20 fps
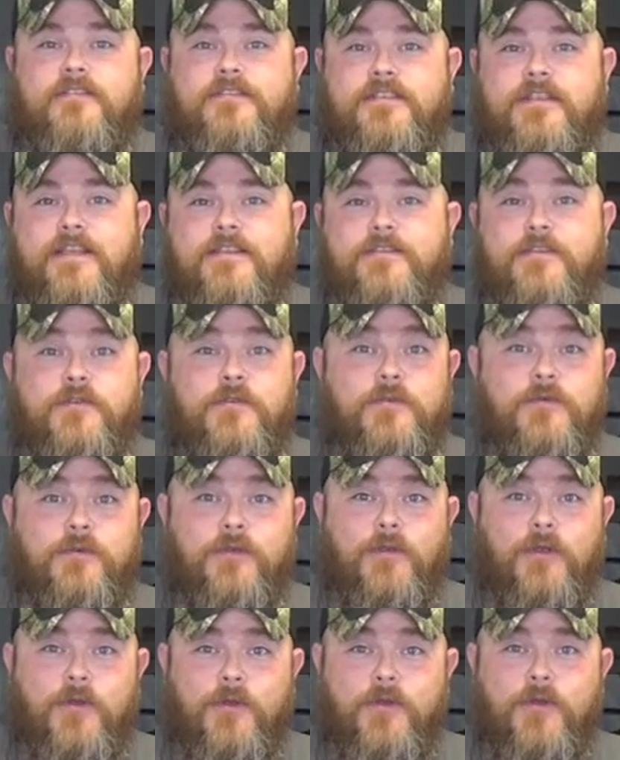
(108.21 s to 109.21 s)
and she has a cool
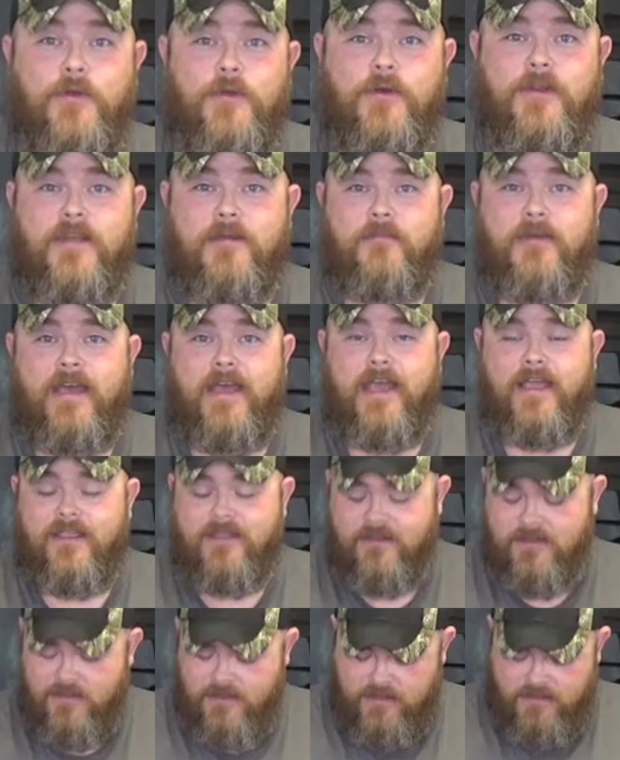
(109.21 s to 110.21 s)
logo on the
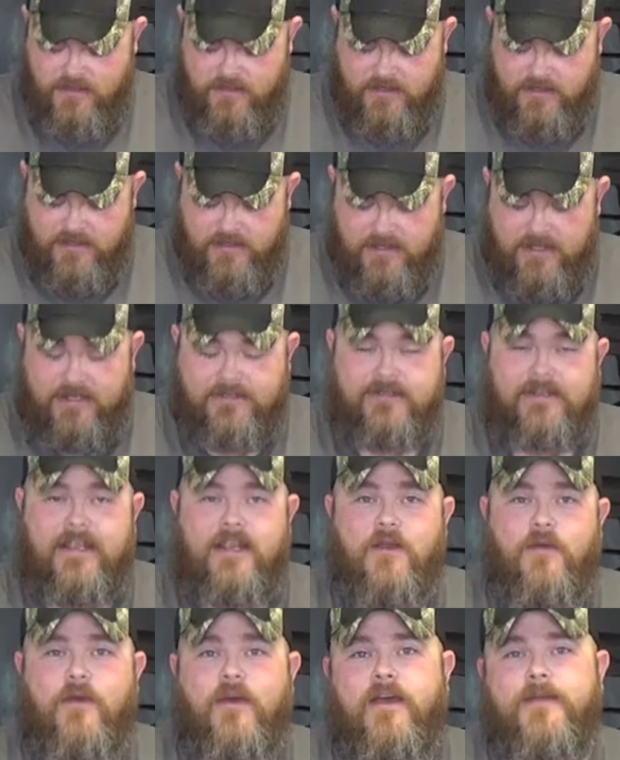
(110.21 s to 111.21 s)
back. I tell
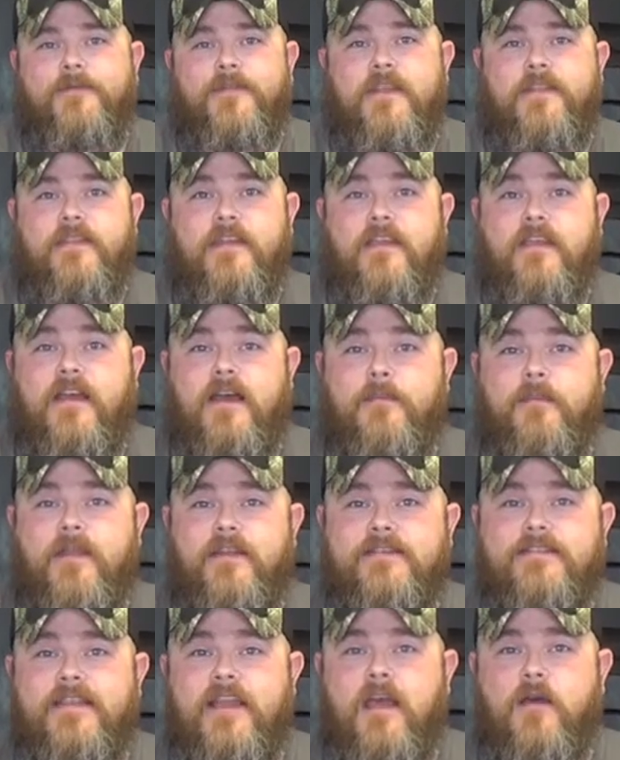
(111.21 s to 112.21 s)
you what, in the
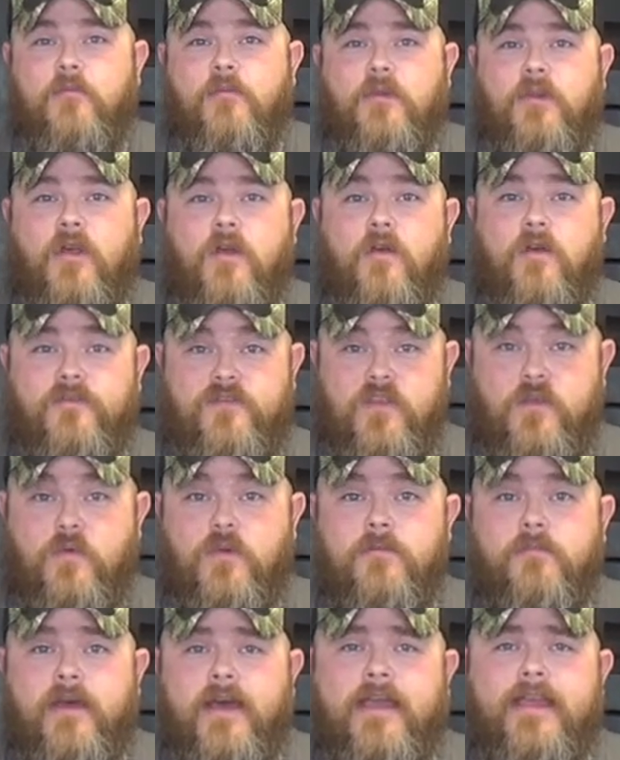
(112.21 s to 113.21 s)
comments down below, if you
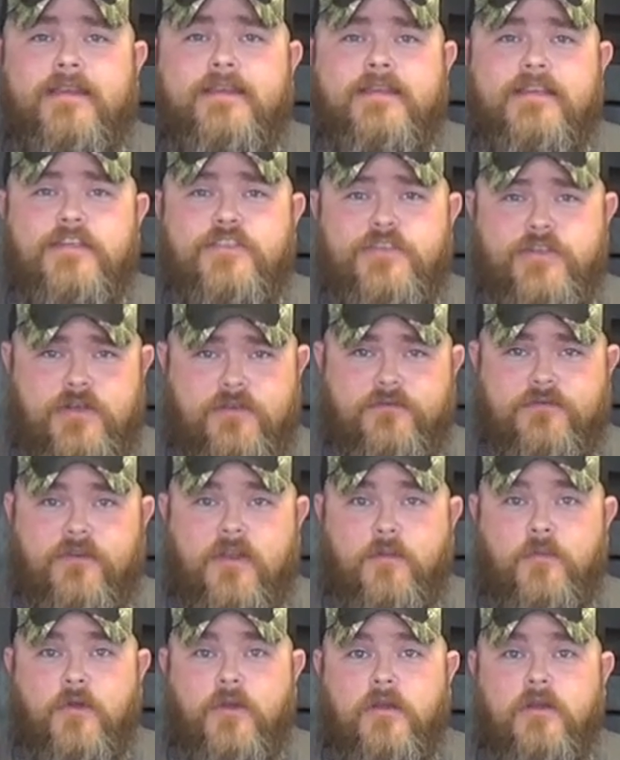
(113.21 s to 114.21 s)
would buy a t-shirt
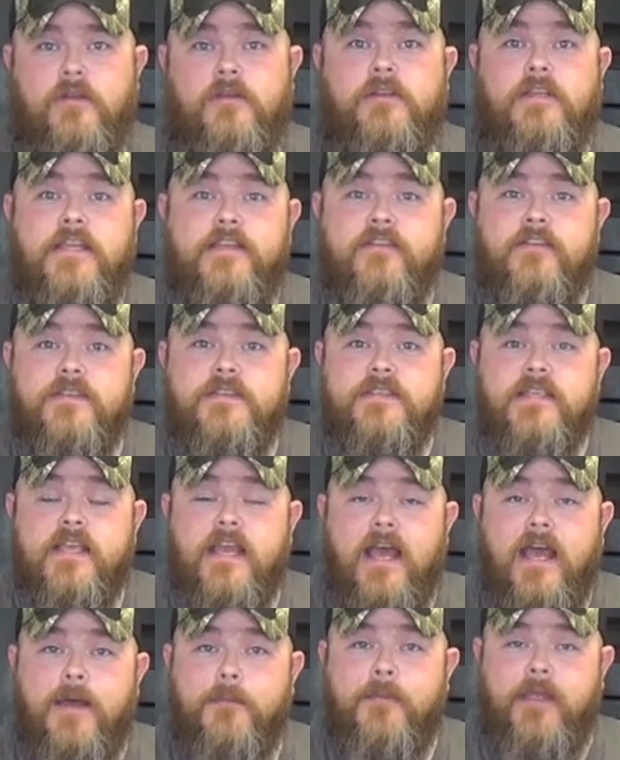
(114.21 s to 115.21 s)
from her, leave us a
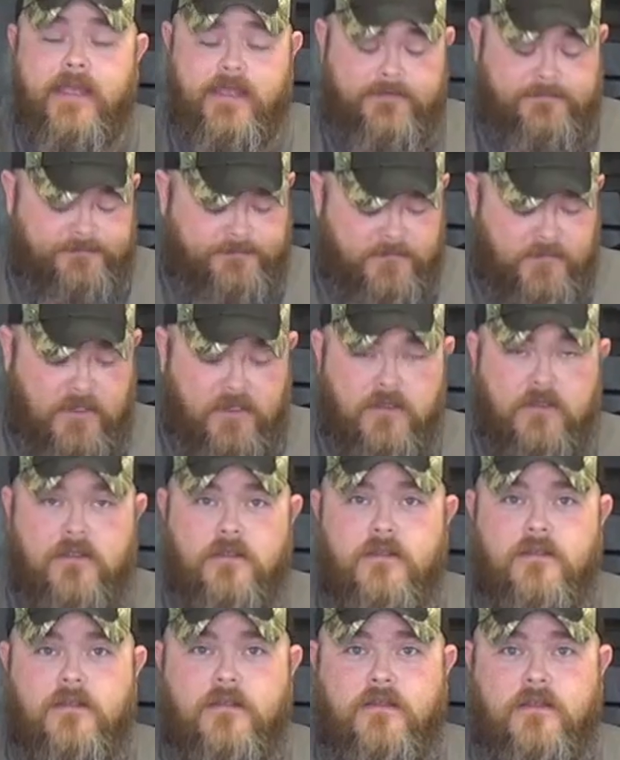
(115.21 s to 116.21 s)
comment.
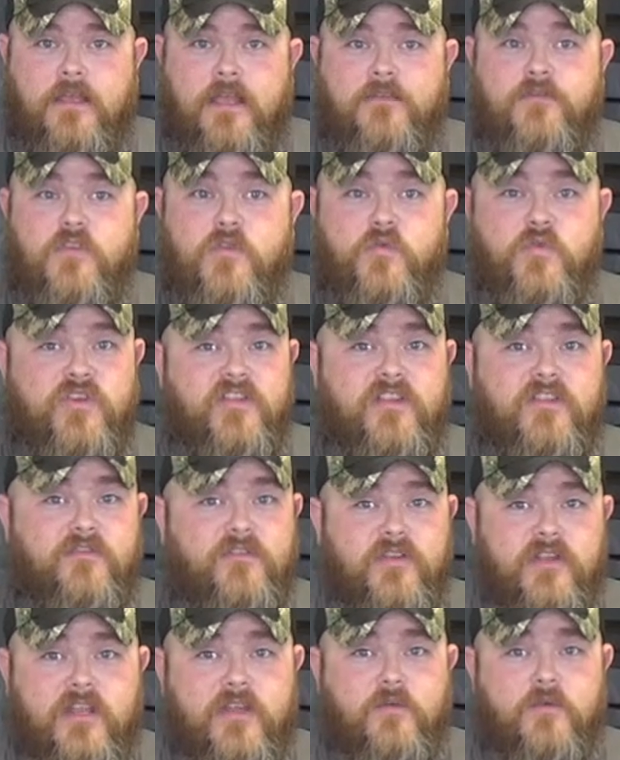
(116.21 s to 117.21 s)
If you really,
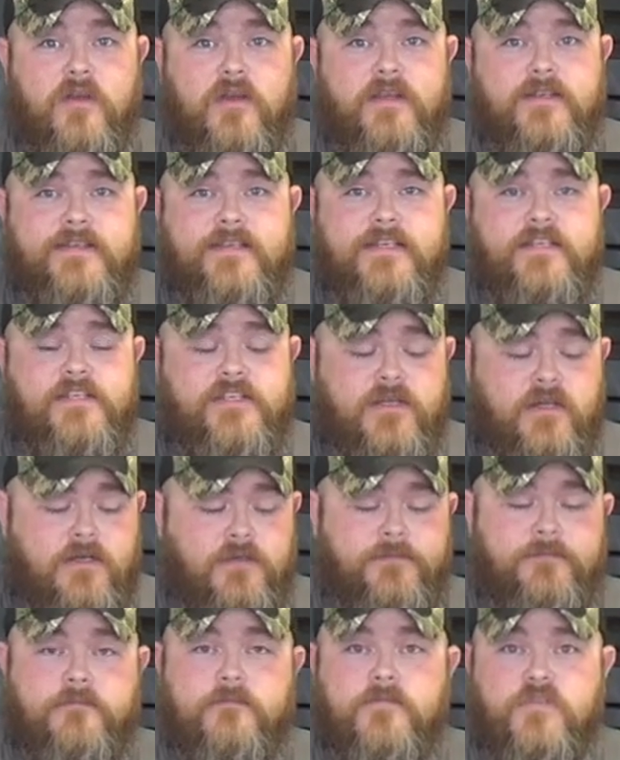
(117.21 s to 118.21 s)
really want a
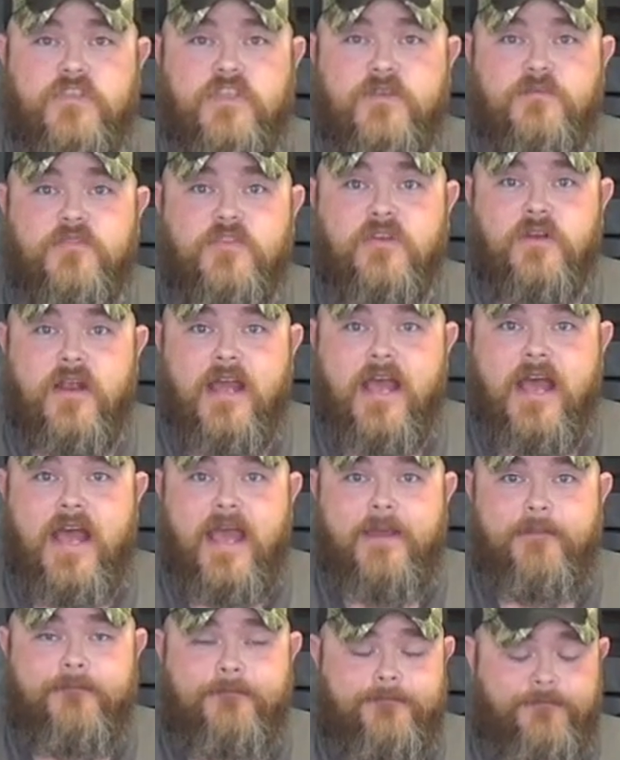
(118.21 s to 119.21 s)
t-shirt,
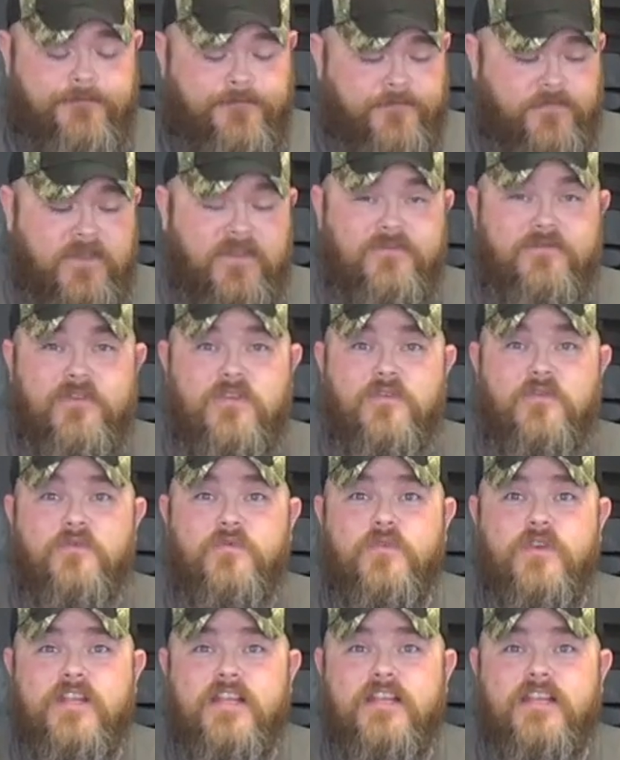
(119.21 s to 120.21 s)
subscribe. To if you
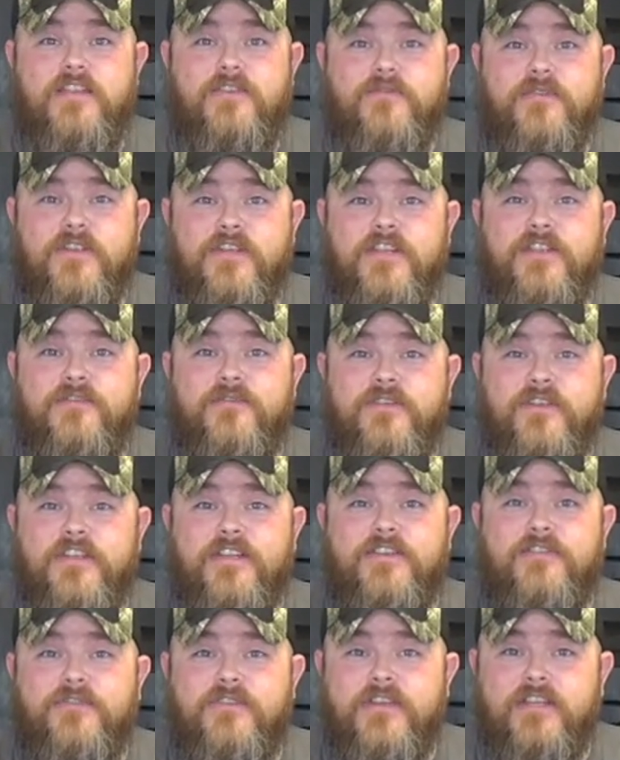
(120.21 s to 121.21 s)
really, really,
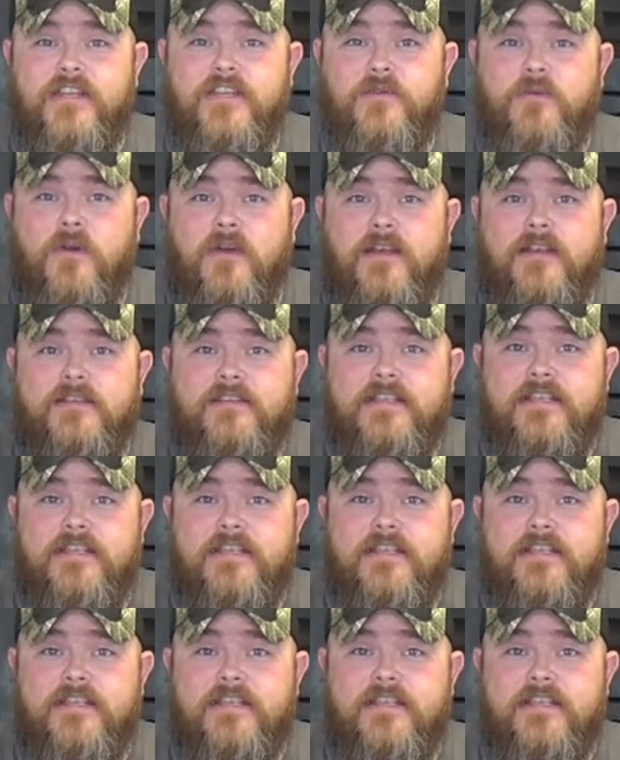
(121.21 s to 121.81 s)
really, really want a